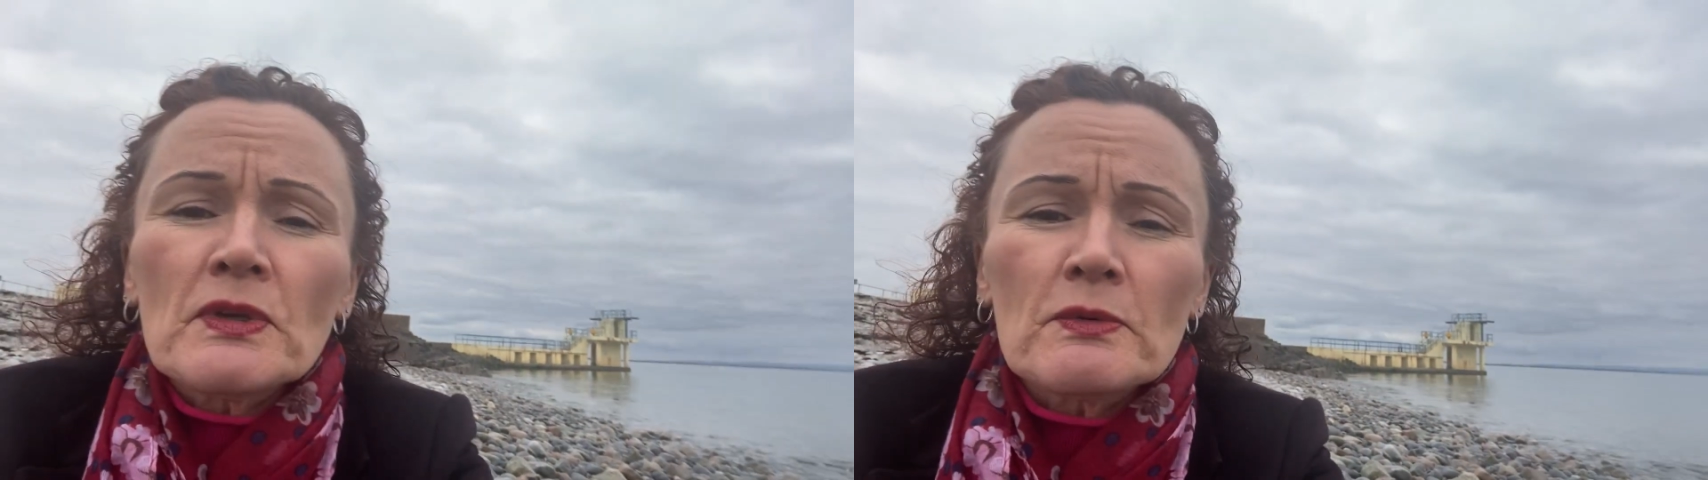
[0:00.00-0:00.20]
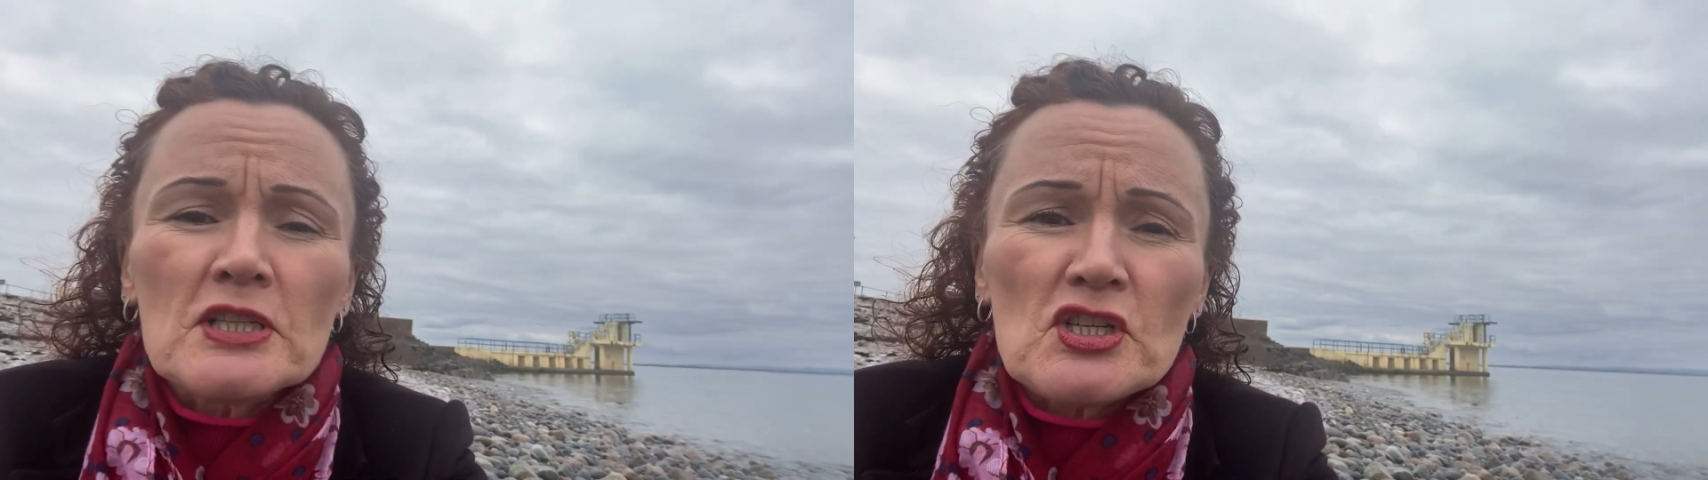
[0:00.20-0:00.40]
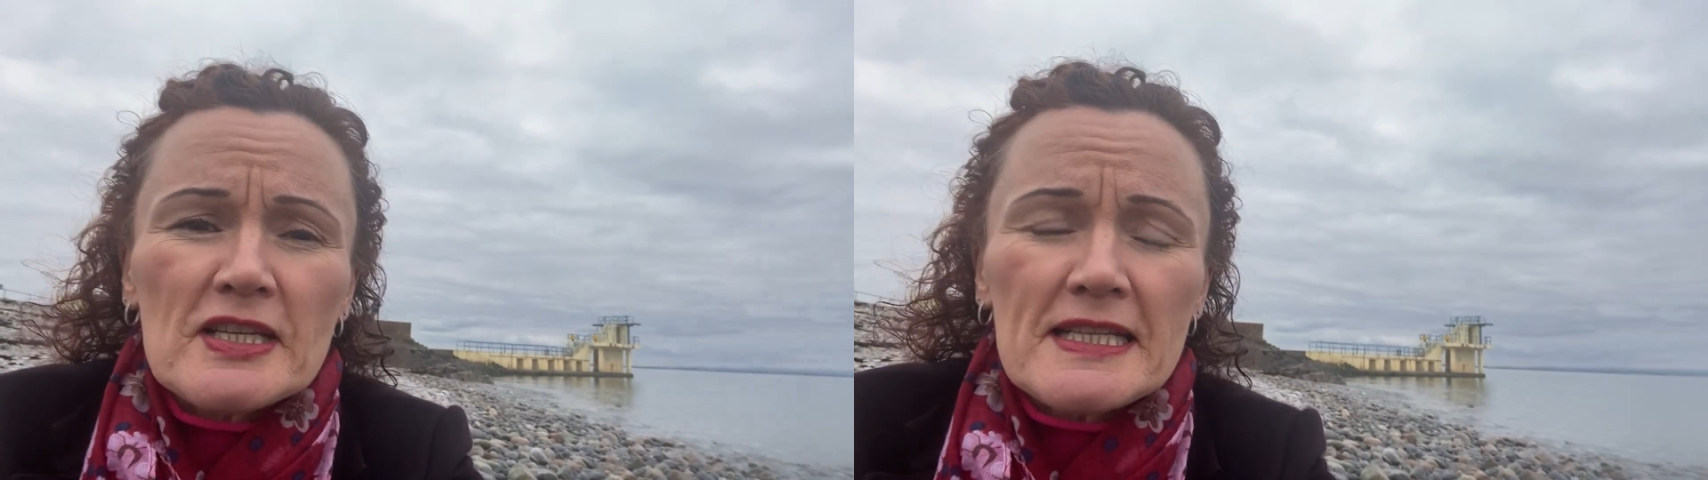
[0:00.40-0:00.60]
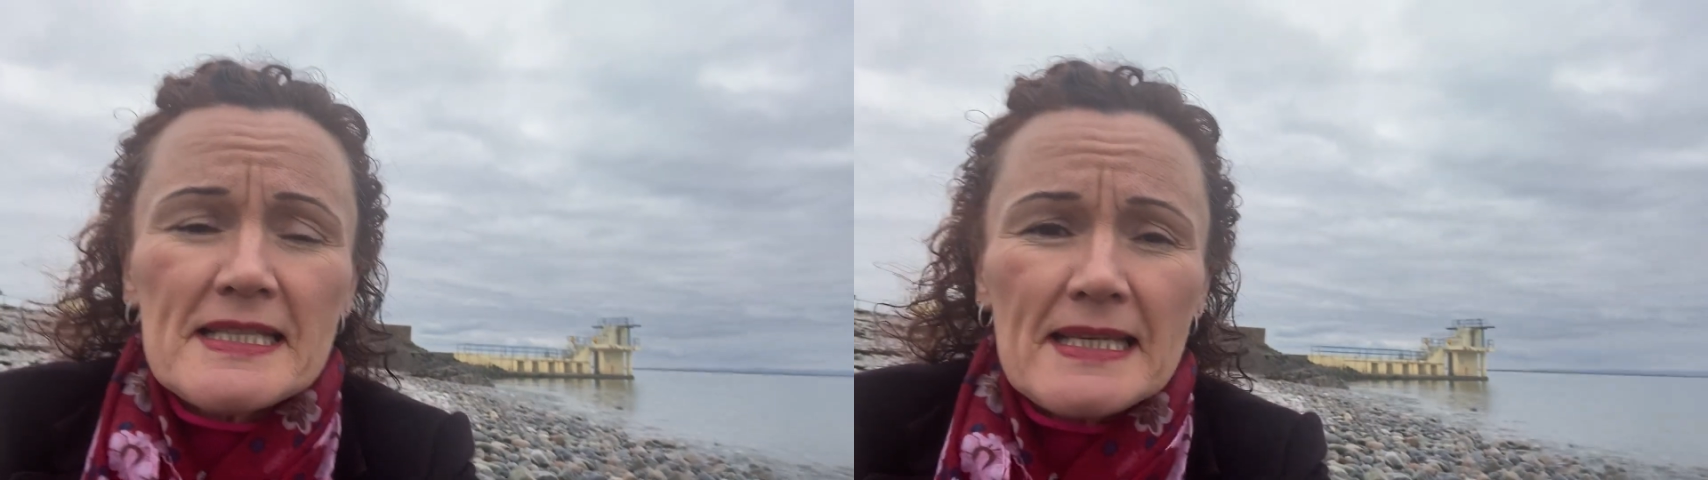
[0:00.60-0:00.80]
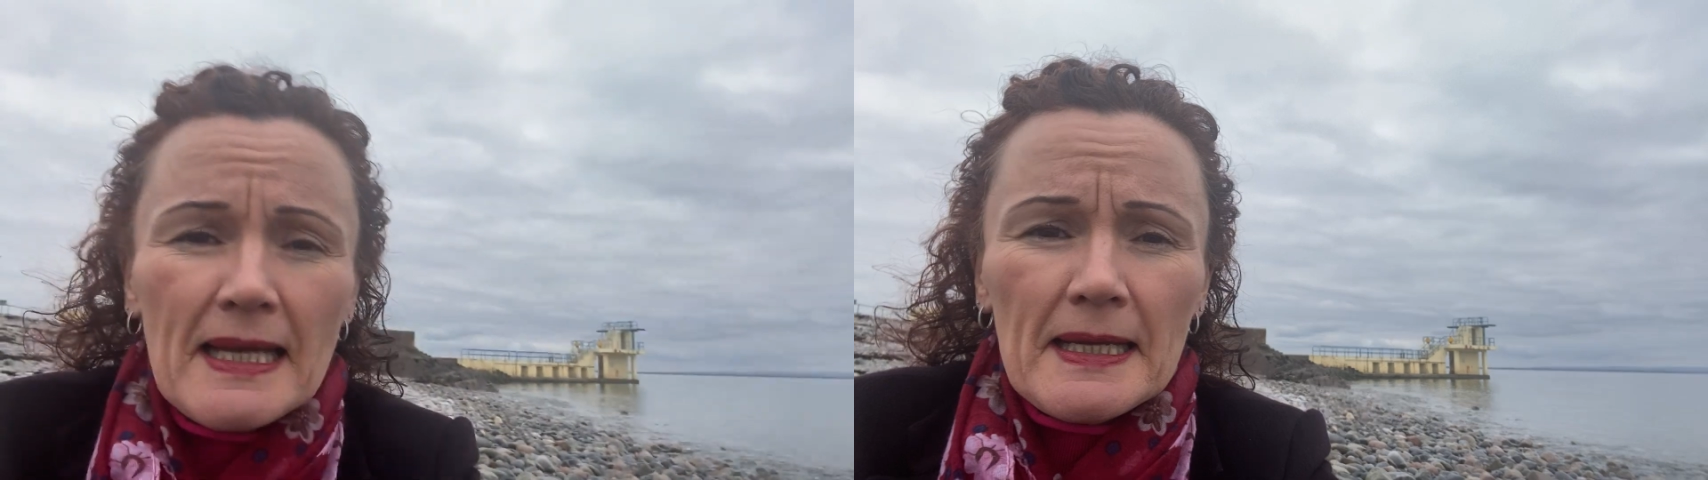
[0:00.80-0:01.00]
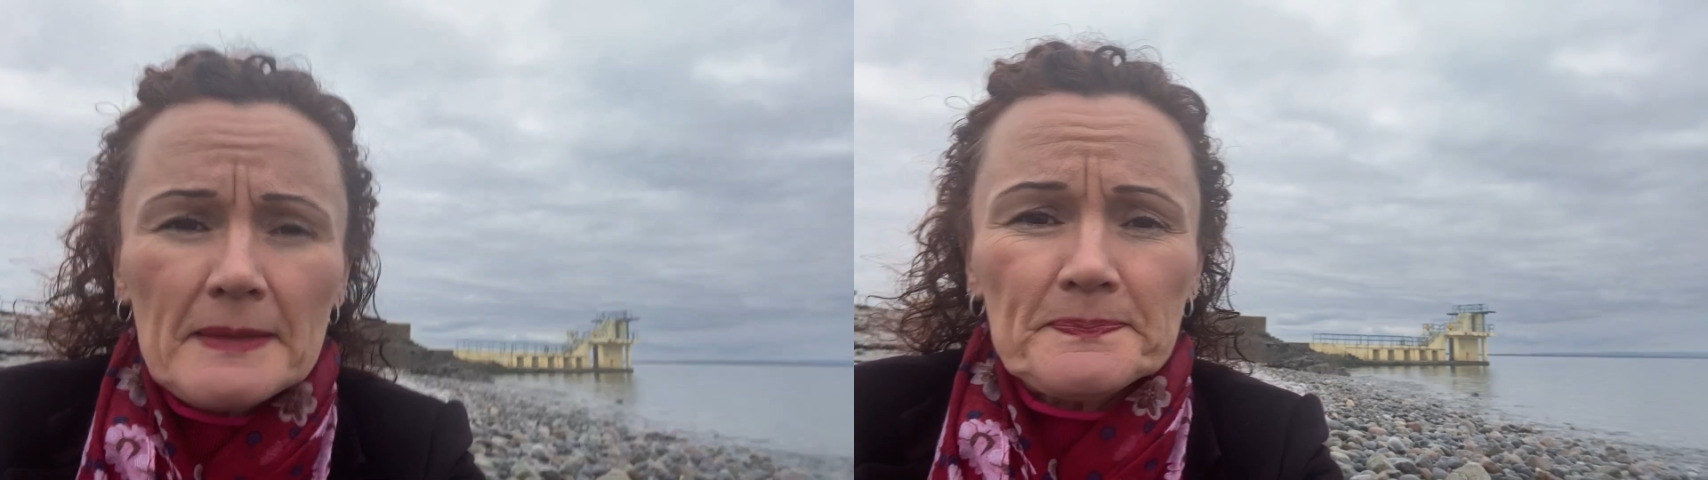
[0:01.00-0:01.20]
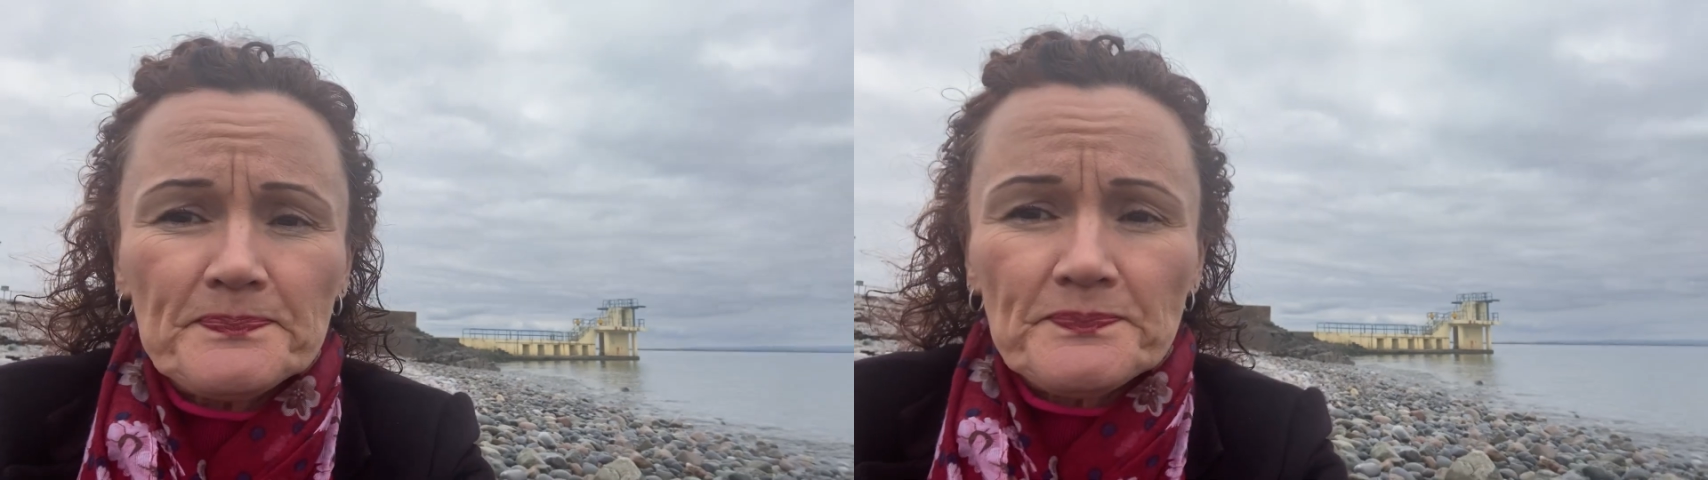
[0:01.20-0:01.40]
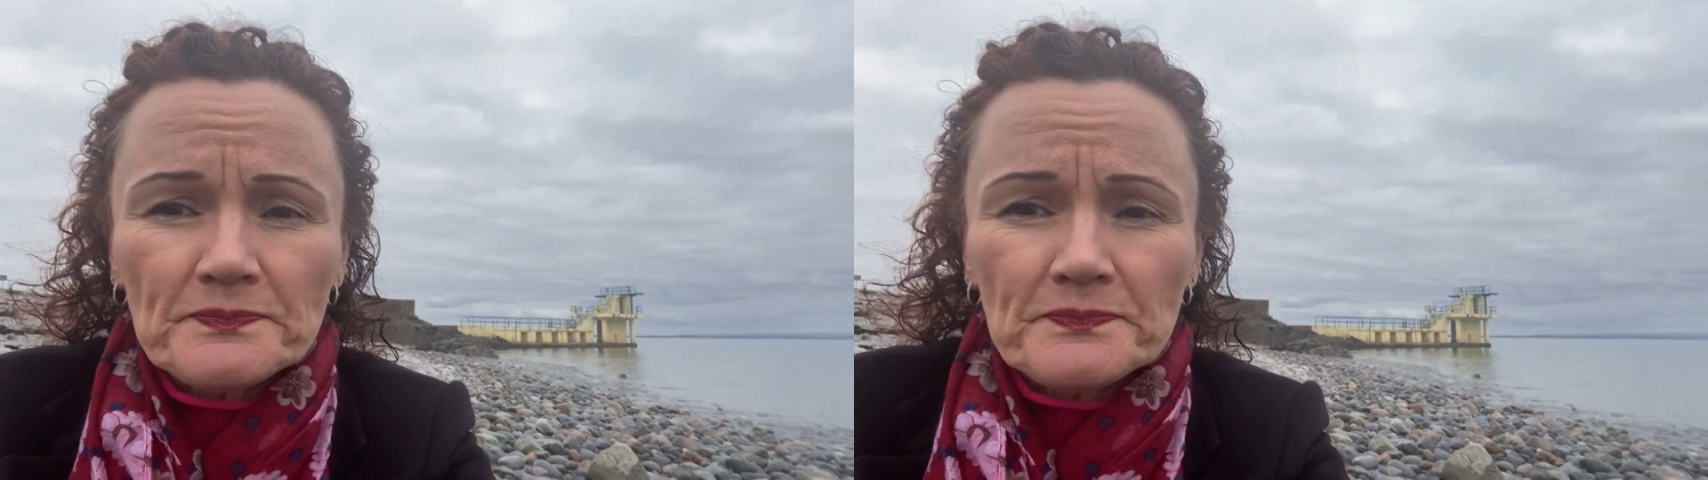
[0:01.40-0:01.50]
which is there,